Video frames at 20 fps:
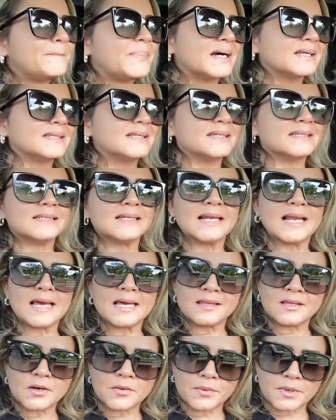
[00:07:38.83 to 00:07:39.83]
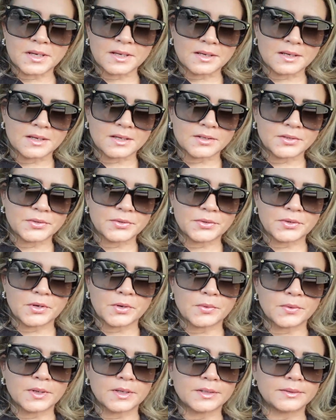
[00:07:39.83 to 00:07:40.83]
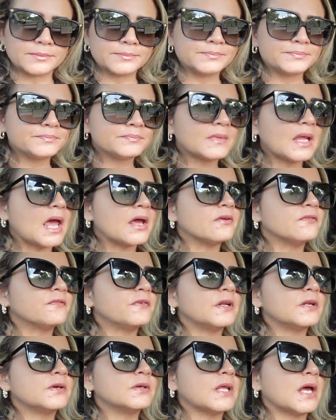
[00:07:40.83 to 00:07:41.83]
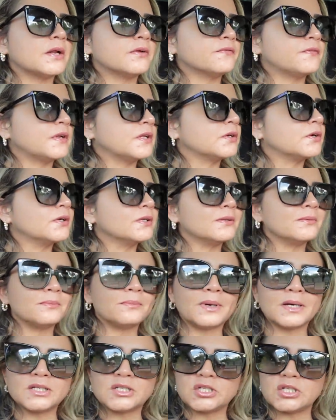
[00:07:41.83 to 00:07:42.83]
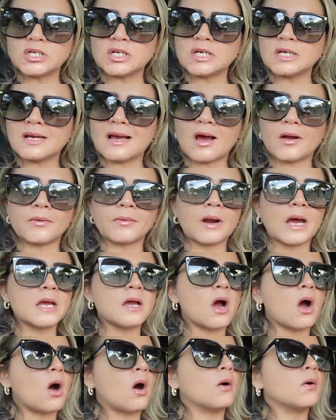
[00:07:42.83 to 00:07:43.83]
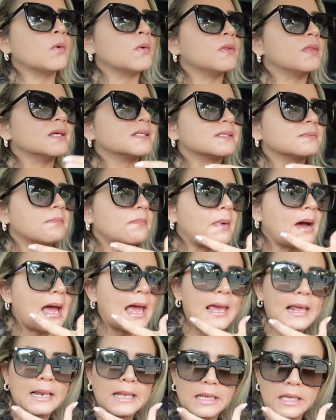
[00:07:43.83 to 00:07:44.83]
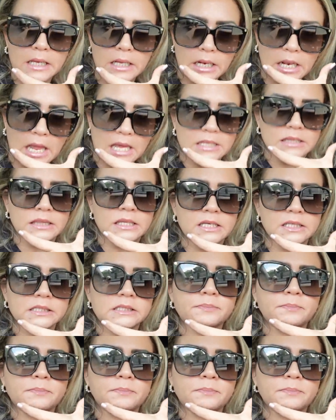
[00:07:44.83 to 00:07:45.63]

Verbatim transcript: But this lady over here, you know her. I don't feel good. But she arrived home with a smile like this.